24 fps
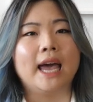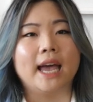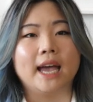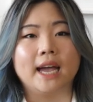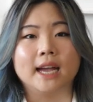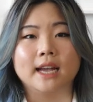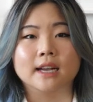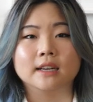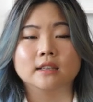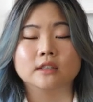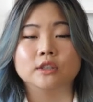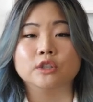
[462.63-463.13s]

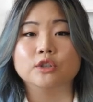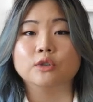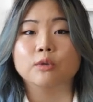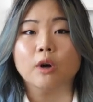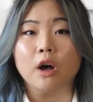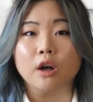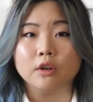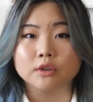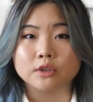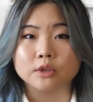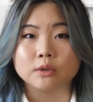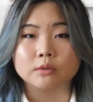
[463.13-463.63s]
And you
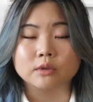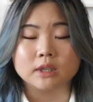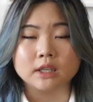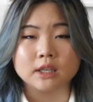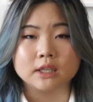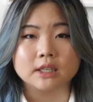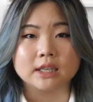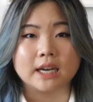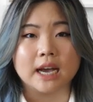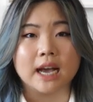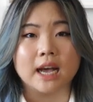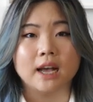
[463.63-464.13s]
also
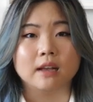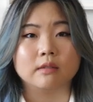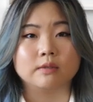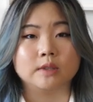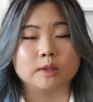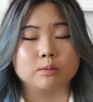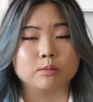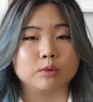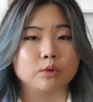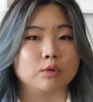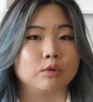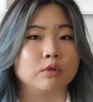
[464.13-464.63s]
need to have
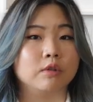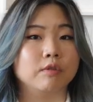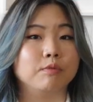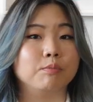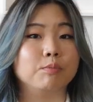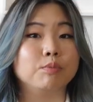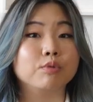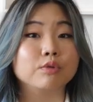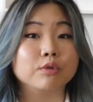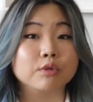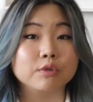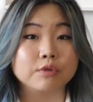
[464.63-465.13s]
some sort
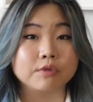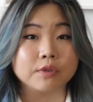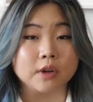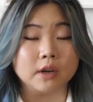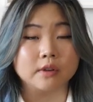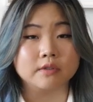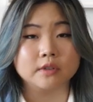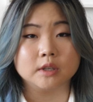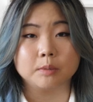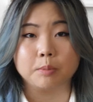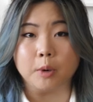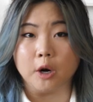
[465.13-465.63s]
of proof
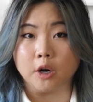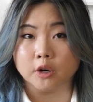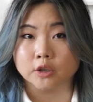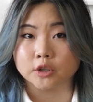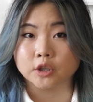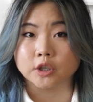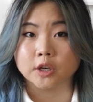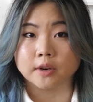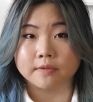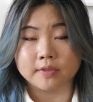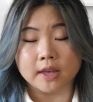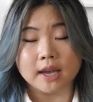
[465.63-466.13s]
of
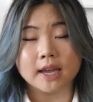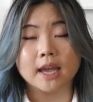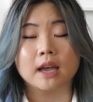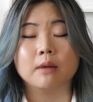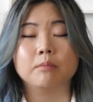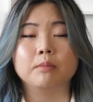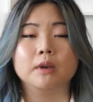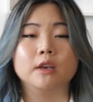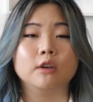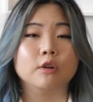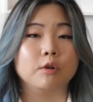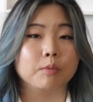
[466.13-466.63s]
departure. That
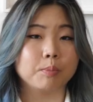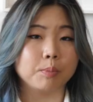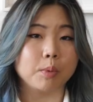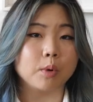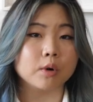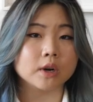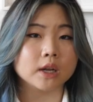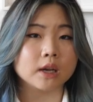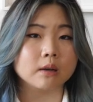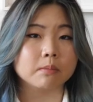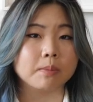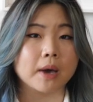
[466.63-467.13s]
can be your
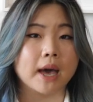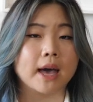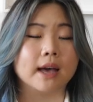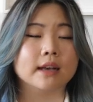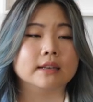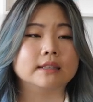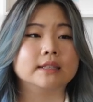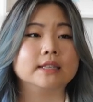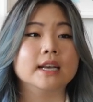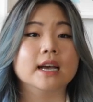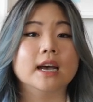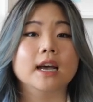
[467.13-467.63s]
boarding
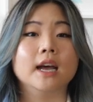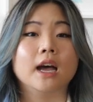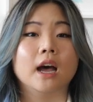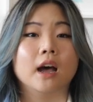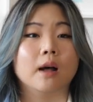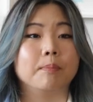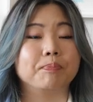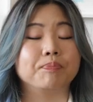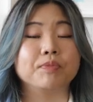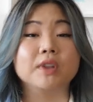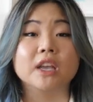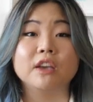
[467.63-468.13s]
pass.
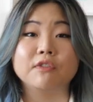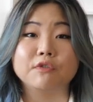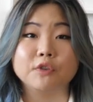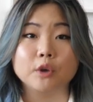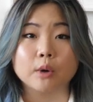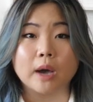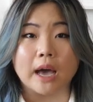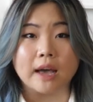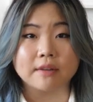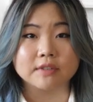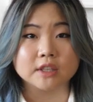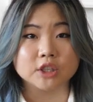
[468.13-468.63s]
Um, if
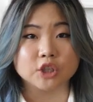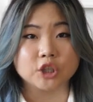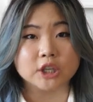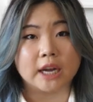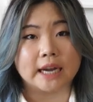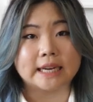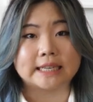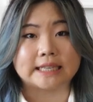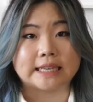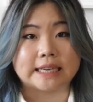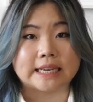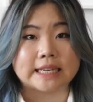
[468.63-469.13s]
you haven't
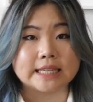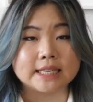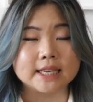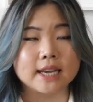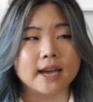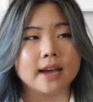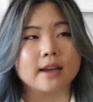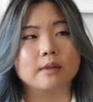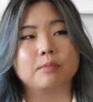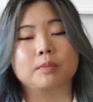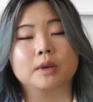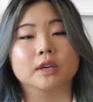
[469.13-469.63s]
checked in
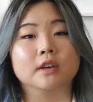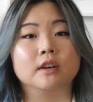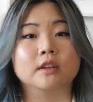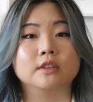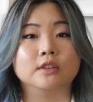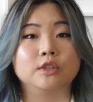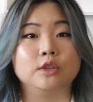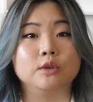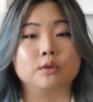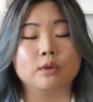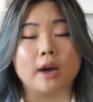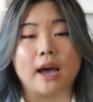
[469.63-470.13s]
yet
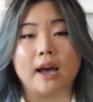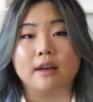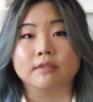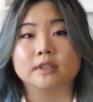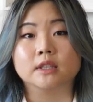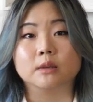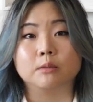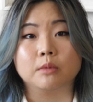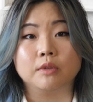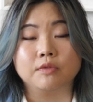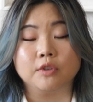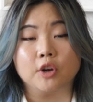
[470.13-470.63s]
because you
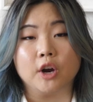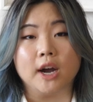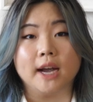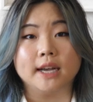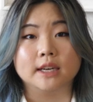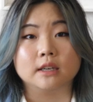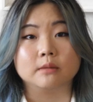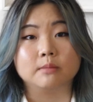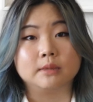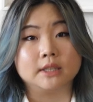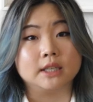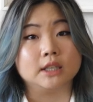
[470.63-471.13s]
have some of your
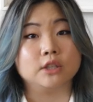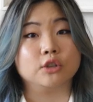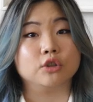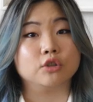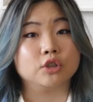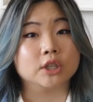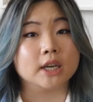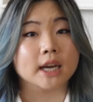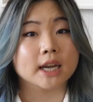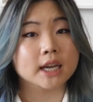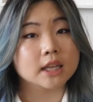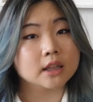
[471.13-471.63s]
items in
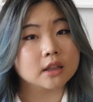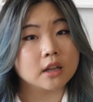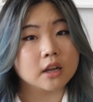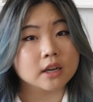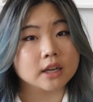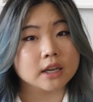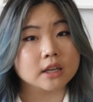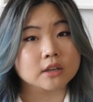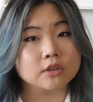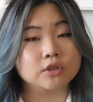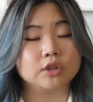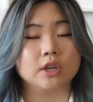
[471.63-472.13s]
your check-in
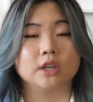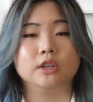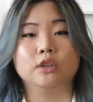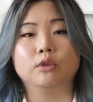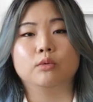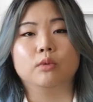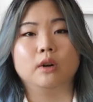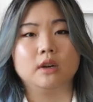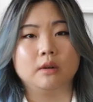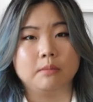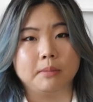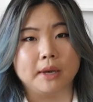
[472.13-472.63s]
luggage and
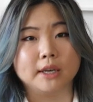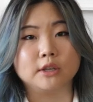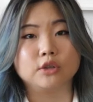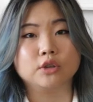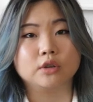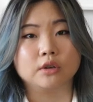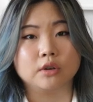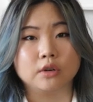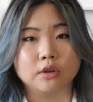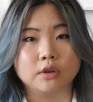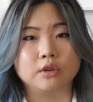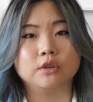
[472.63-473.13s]
you want to make make
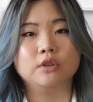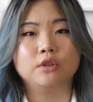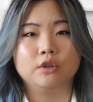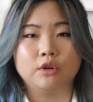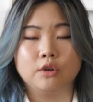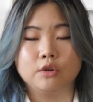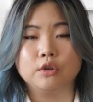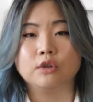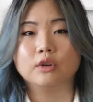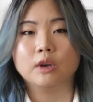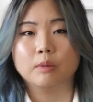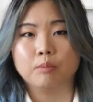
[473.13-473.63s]
sure you
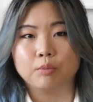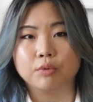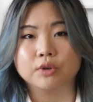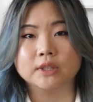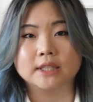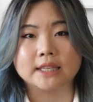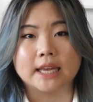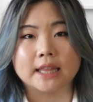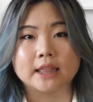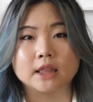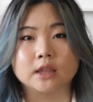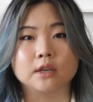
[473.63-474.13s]
know you can
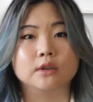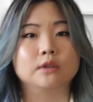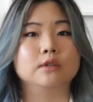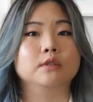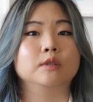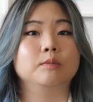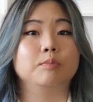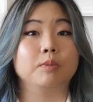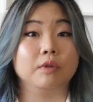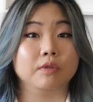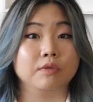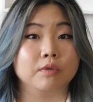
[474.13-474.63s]
present
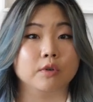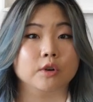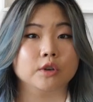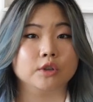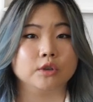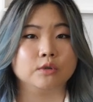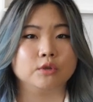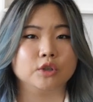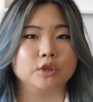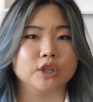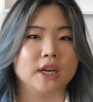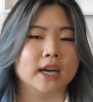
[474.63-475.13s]
those before
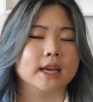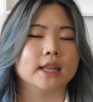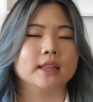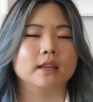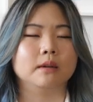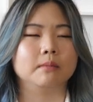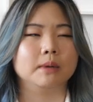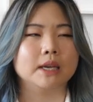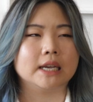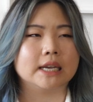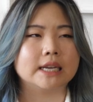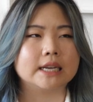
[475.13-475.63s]
you check
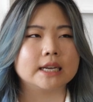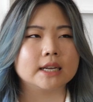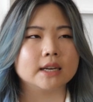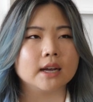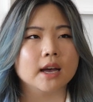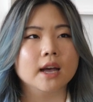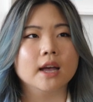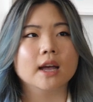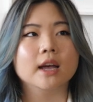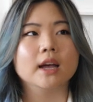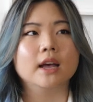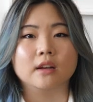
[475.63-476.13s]
them
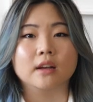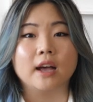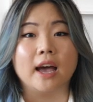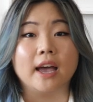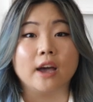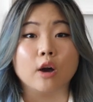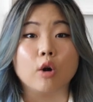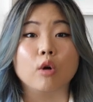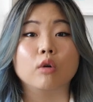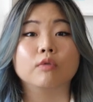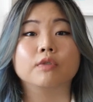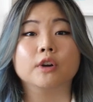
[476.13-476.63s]
in.
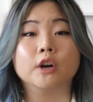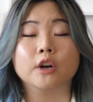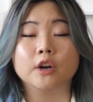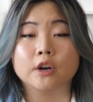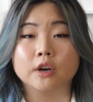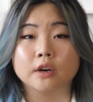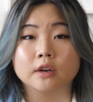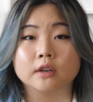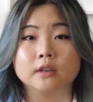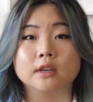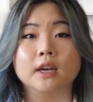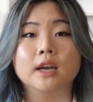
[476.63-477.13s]
I
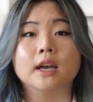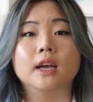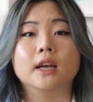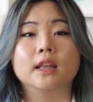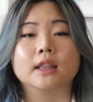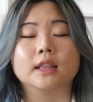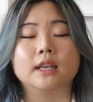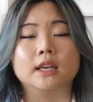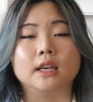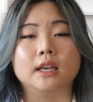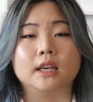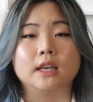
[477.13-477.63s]
overheard
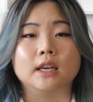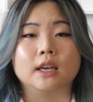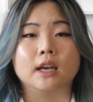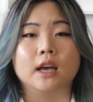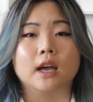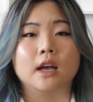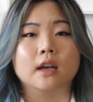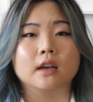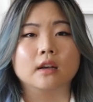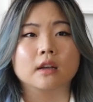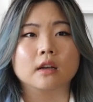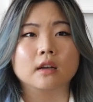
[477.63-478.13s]

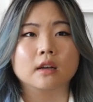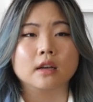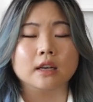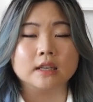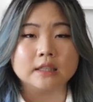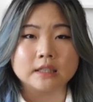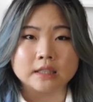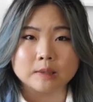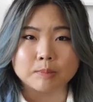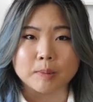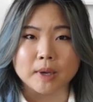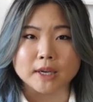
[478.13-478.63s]
the
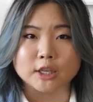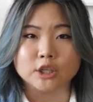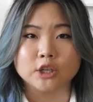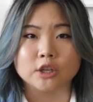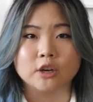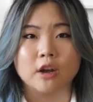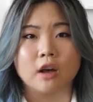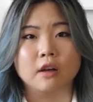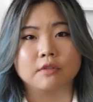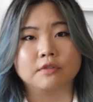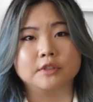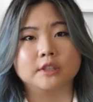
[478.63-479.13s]

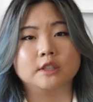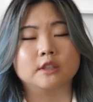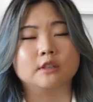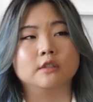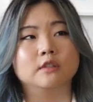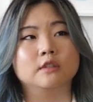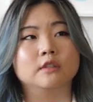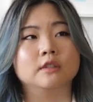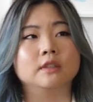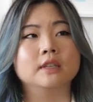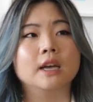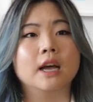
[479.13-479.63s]
inspection
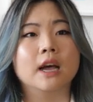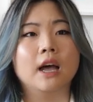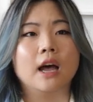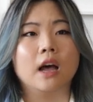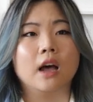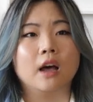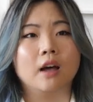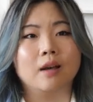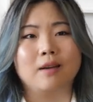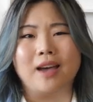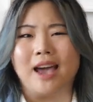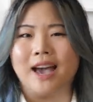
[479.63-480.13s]
officers uh,